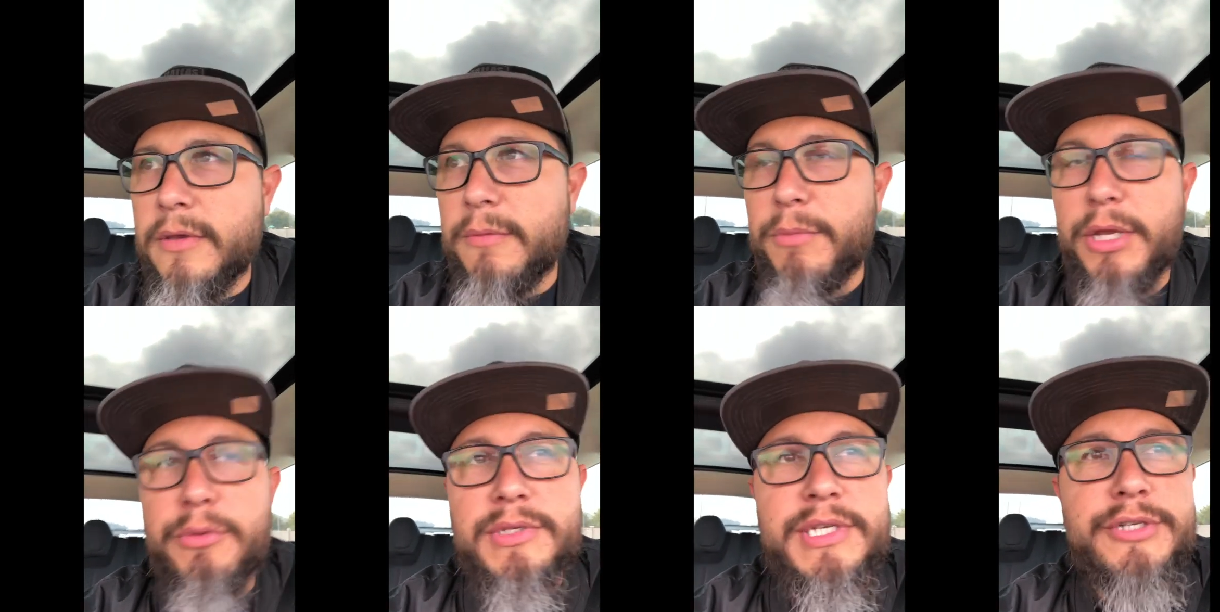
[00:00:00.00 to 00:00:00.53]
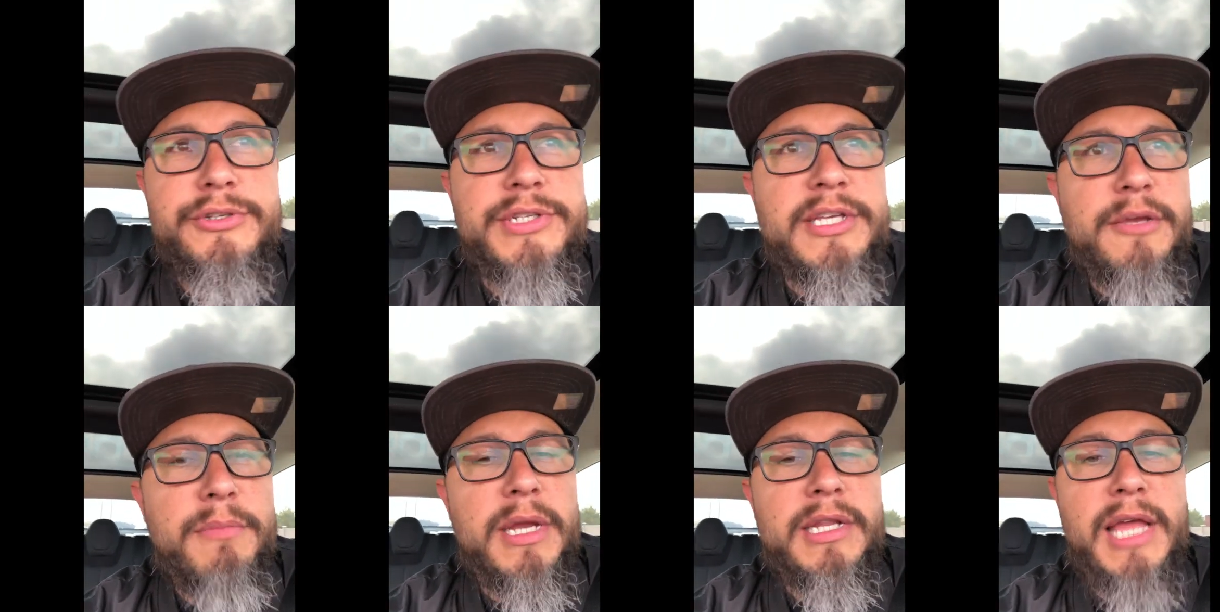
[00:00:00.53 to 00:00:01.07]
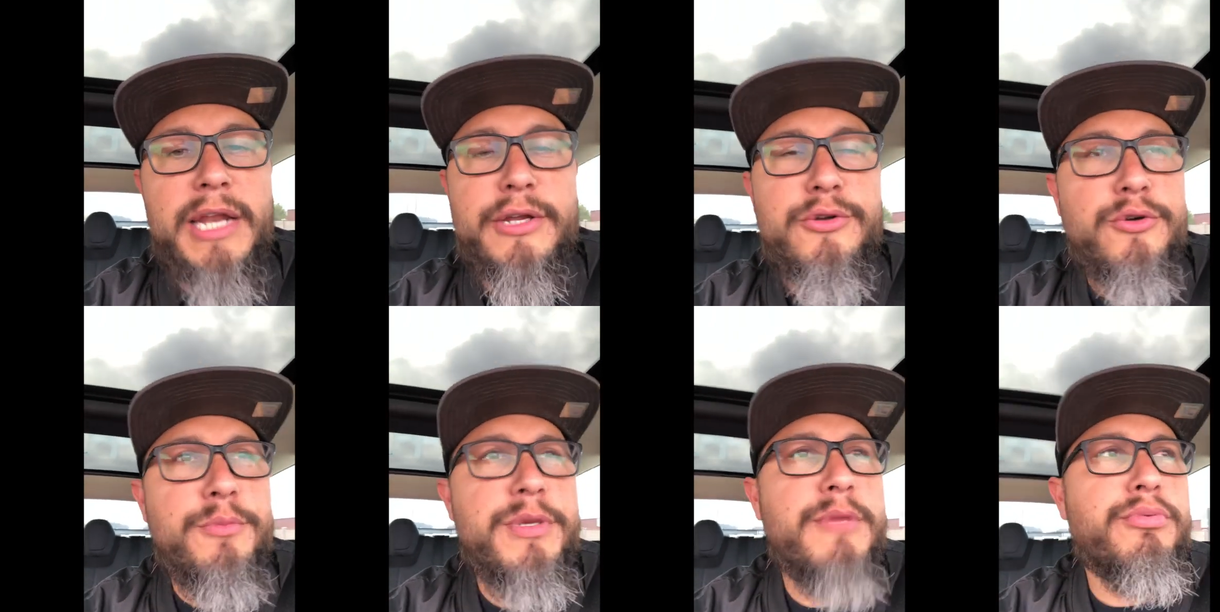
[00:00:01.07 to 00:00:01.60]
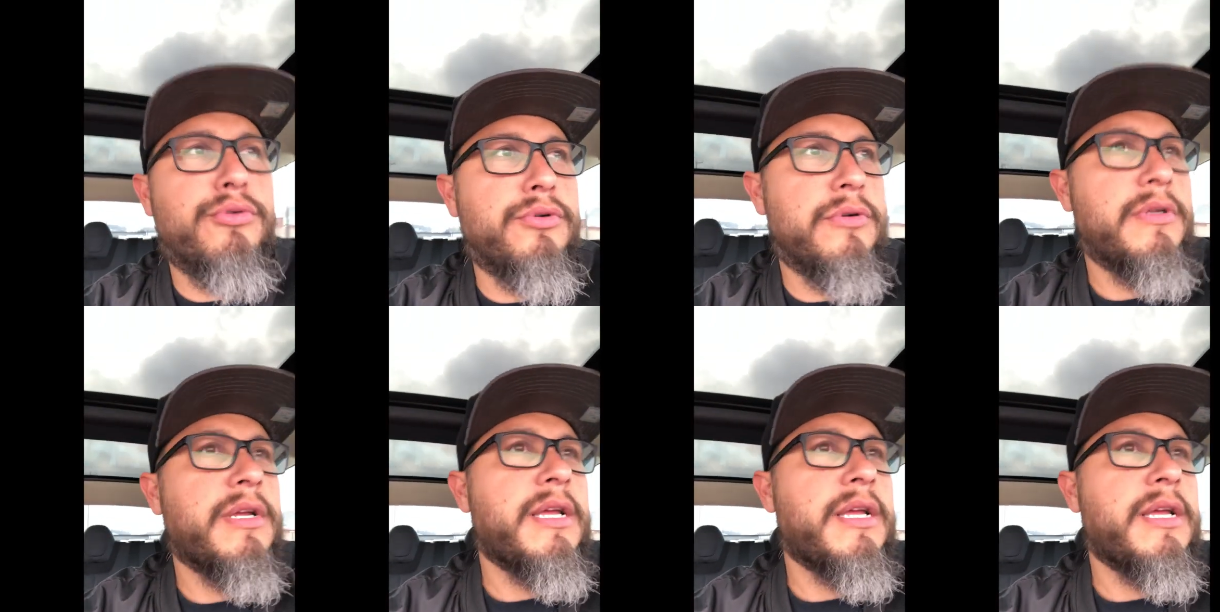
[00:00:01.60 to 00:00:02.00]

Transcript: But it was interesting, met a lot of cool people.